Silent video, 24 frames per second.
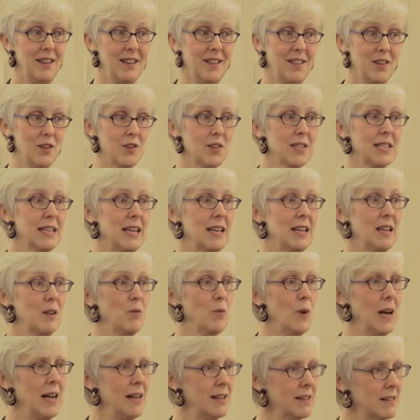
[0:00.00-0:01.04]
they're saying,
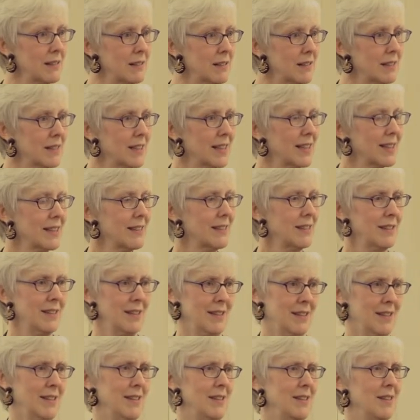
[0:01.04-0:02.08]
well,
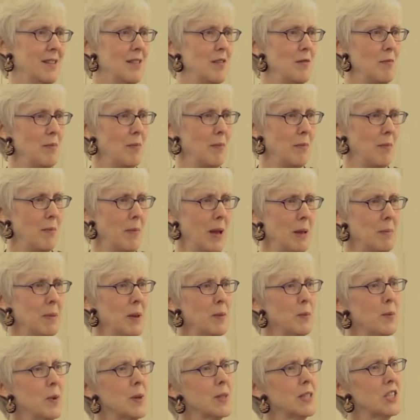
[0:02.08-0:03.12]
maybe
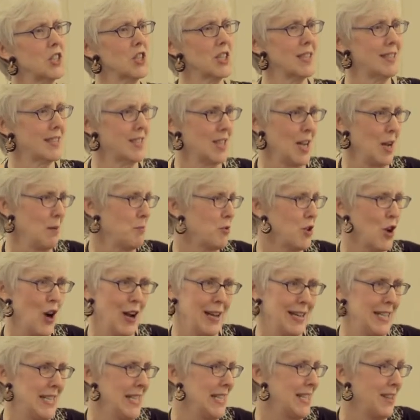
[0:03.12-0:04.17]
we'll just stop
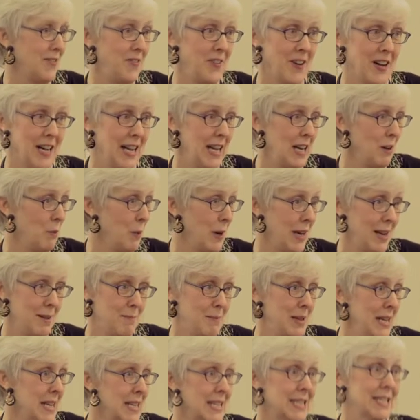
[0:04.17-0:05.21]
trying to define what it
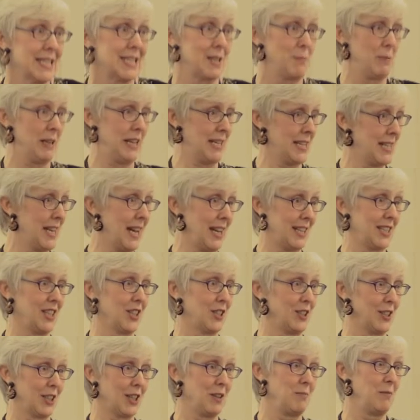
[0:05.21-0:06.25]
means to be a
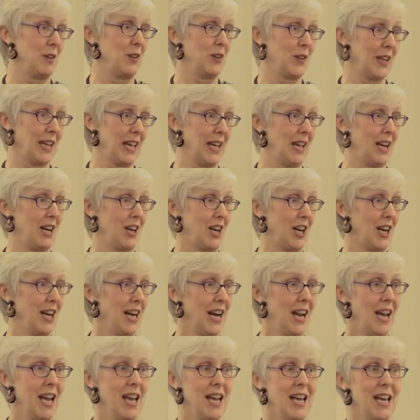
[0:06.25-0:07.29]
technical communicator,
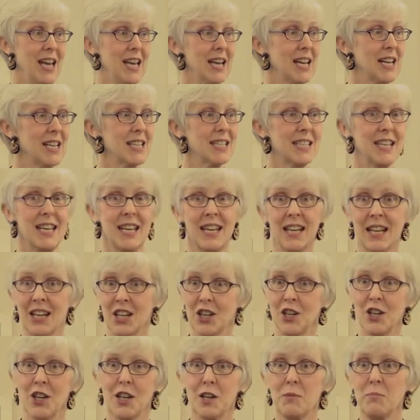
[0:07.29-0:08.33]
because it
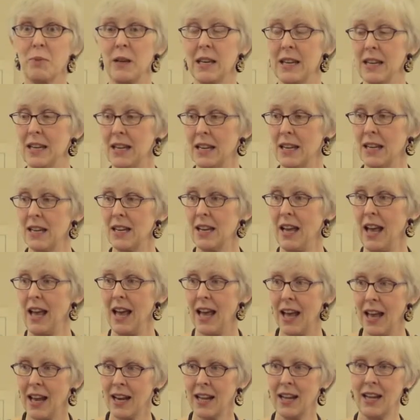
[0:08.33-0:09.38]
could be
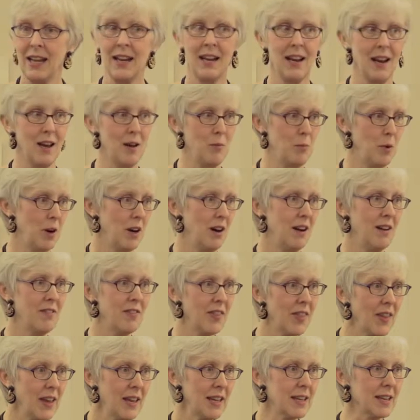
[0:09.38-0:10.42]
any number of
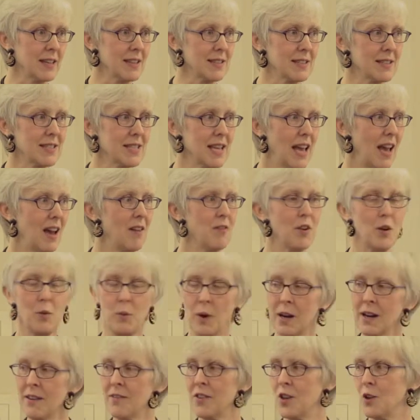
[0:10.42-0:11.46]
things. Every
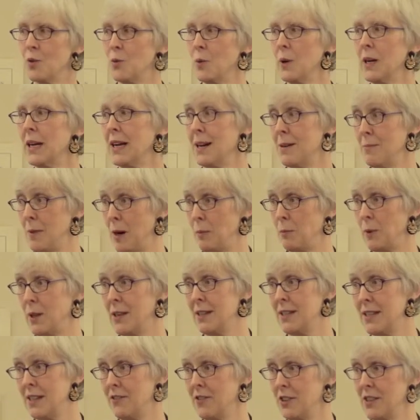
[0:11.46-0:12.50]
one of you would come up with a
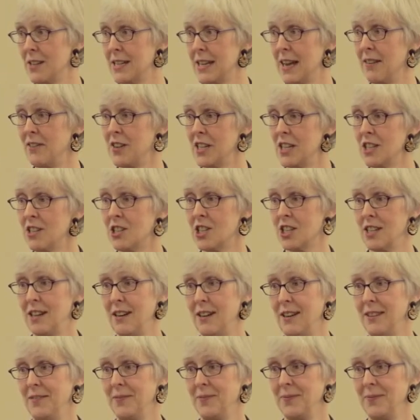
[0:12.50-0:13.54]
different definition.